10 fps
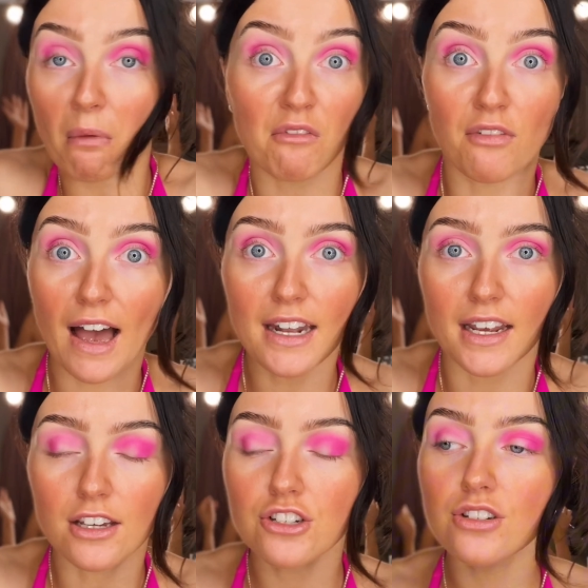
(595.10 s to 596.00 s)

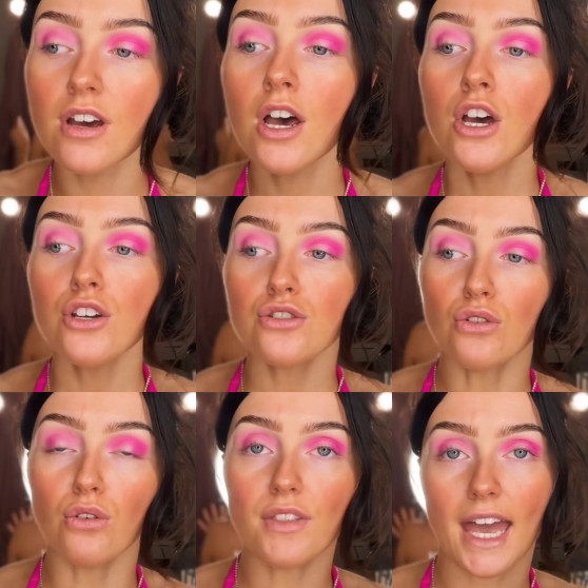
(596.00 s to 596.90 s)
vanished.
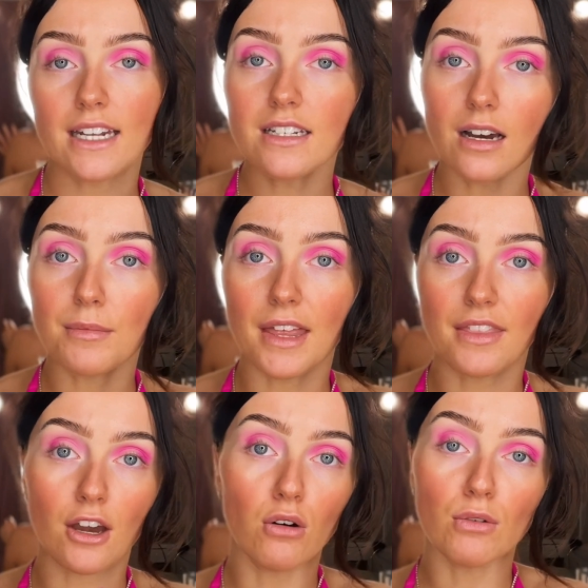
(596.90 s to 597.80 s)
So they ended up that
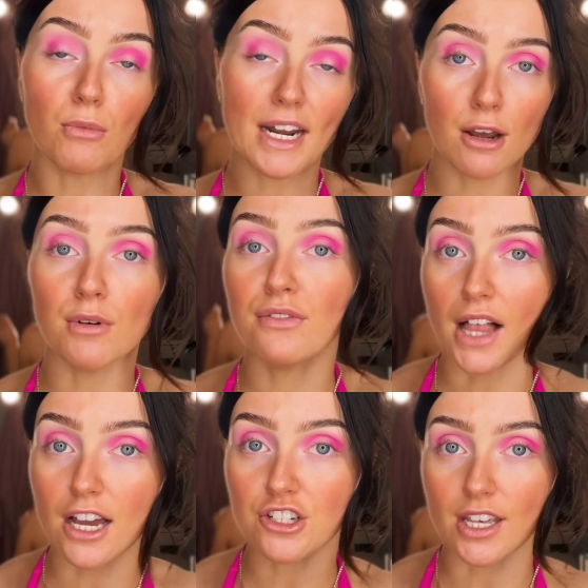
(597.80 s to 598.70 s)
they all went out with
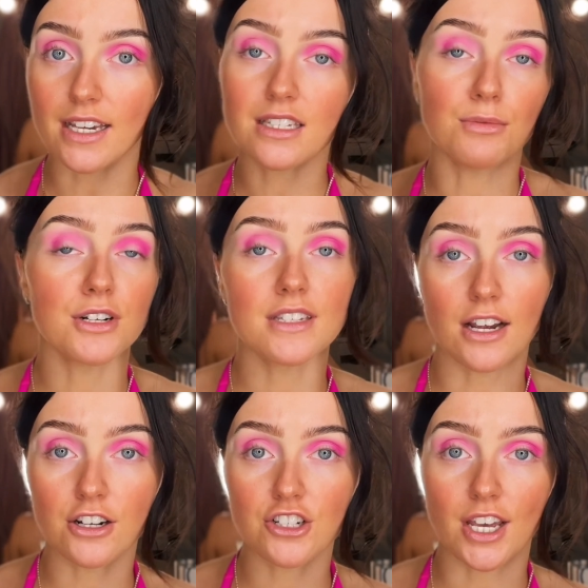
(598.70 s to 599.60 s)
flashlights, they were
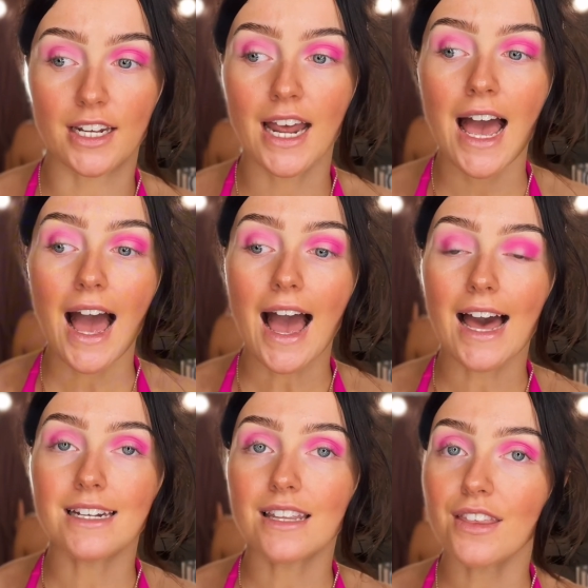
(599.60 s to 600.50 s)
searching,
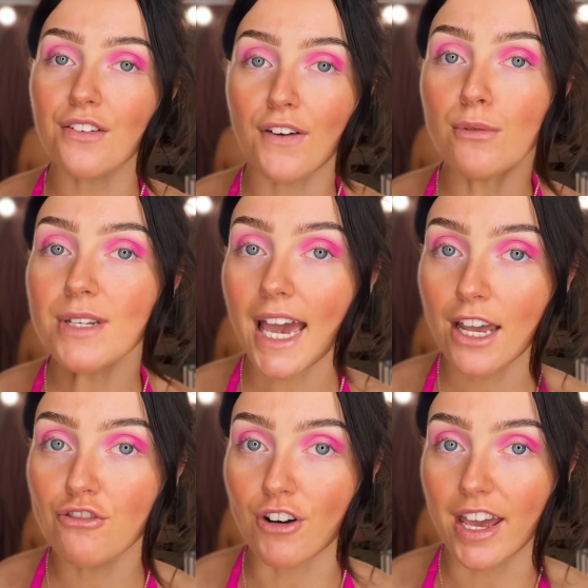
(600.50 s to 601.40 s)
and they found
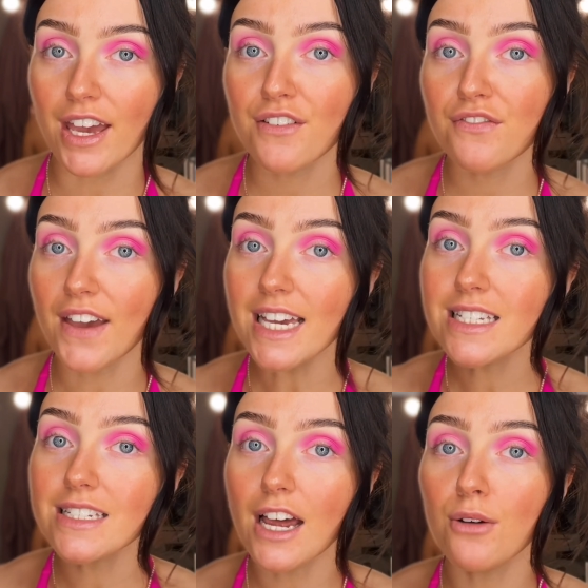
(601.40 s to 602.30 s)
Henry
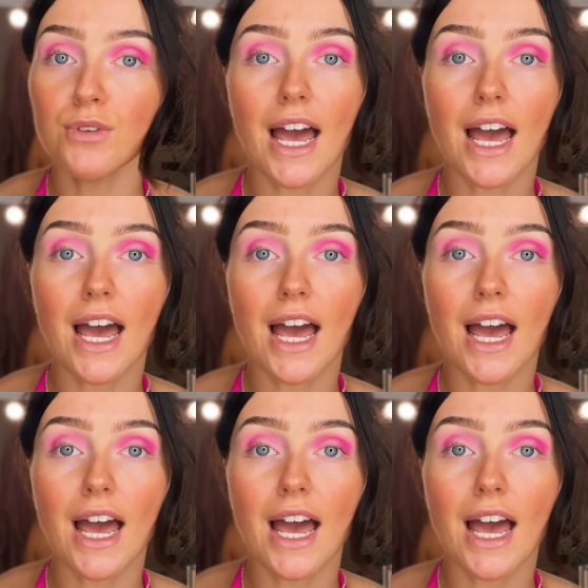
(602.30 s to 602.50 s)
face down